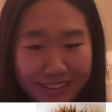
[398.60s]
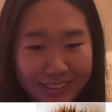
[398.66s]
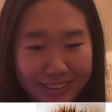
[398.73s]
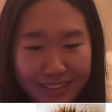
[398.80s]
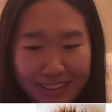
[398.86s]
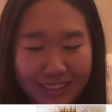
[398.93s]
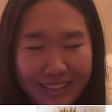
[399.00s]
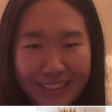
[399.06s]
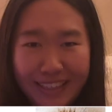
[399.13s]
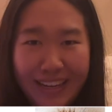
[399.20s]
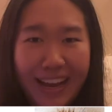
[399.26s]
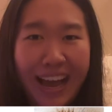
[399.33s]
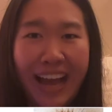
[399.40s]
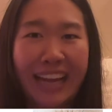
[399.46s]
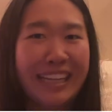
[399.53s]

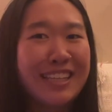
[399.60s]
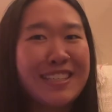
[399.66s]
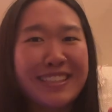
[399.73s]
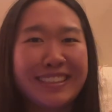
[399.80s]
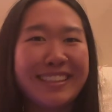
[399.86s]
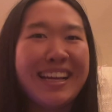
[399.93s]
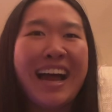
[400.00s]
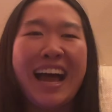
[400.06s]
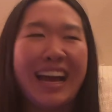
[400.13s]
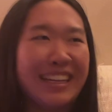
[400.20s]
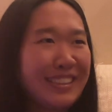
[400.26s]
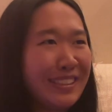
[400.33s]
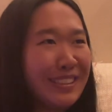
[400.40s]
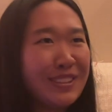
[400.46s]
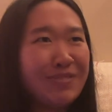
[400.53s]
I had
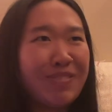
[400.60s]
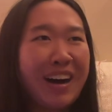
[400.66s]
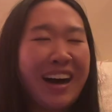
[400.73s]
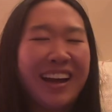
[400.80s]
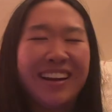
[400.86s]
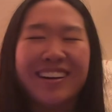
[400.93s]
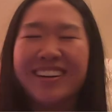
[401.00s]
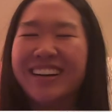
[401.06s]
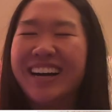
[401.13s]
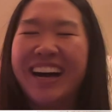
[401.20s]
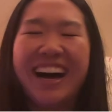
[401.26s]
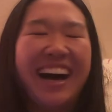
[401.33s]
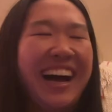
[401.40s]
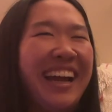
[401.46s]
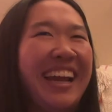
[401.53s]
to smile.
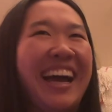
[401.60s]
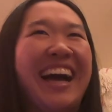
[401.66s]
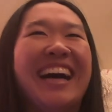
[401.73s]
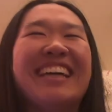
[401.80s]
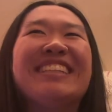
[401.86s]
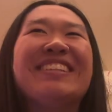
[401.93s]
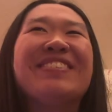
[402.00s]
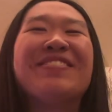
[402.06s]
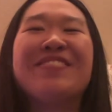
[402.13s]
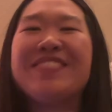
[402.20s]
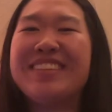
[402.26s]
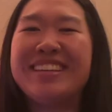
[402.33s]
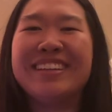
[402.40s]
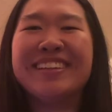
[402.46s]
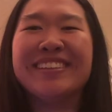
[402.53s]
I had to
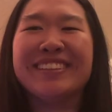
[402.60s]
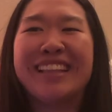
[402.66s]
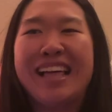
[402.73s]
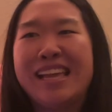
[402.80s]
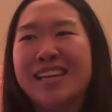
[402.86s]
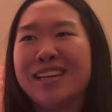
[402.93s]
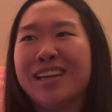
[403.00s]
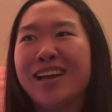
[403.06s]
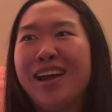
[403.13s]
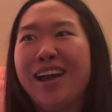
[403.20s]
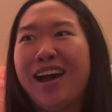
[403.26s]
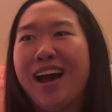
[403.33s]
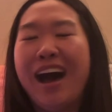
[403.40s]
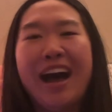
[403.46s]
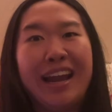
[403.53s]
feel like
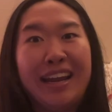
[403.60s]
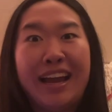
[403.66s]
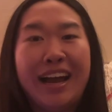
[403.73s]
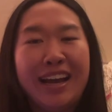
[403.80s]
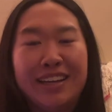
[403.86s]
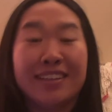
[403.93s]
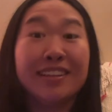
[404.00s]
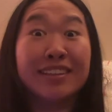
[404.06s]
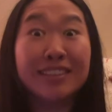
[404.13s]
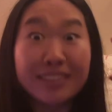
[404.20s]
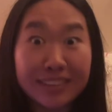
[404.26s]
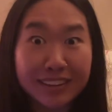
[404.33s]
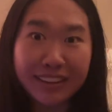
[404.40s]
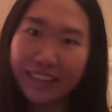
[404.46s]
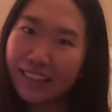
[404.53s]
I had a
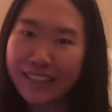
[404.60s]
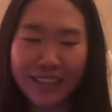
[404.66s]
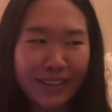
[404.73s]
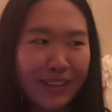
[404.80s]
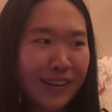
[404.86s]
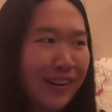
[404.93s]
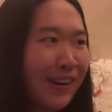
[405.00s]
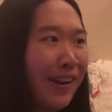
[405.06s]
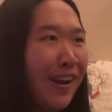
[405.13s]
clear